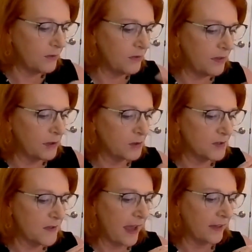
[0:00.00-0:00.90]
There's
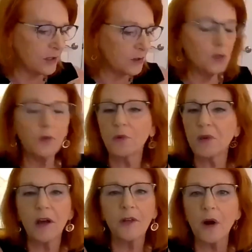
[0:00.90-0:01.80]
2 or
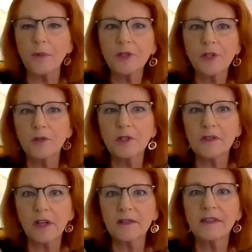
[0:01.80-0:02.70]
3 other
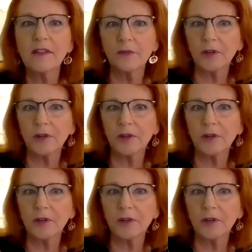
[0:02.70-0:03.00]
opportunities that I